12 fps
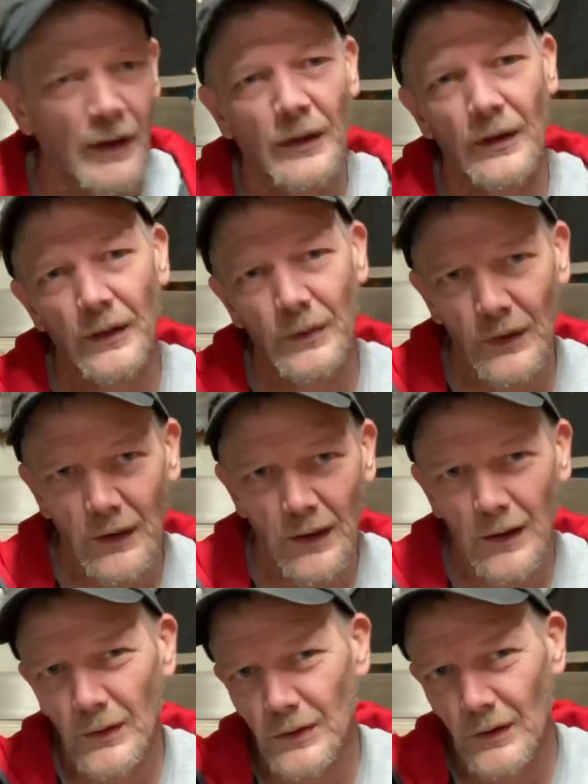that the
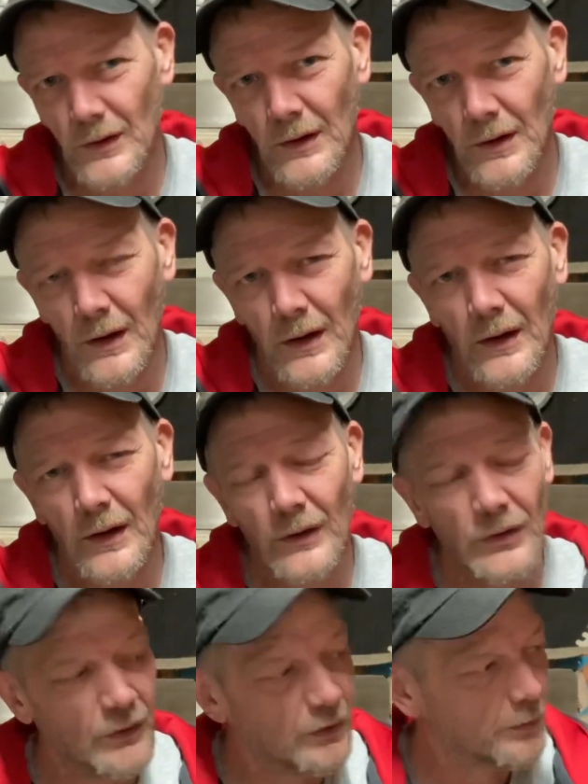answer
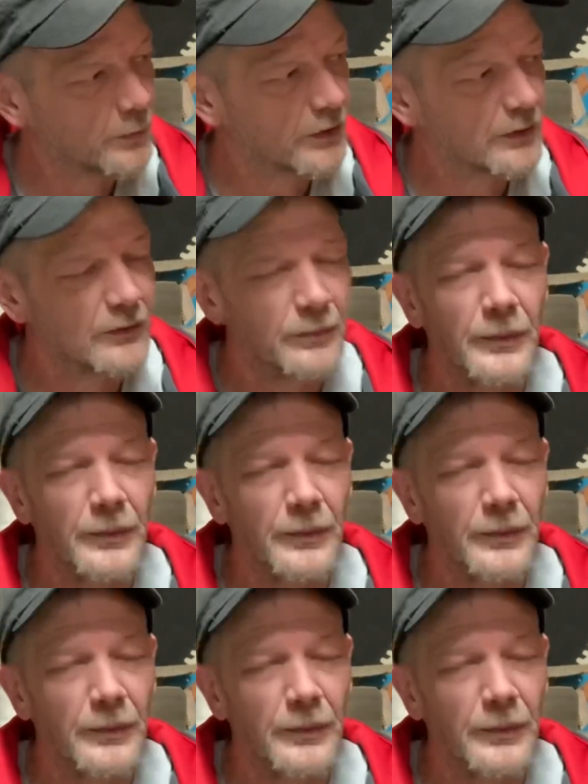is in the book of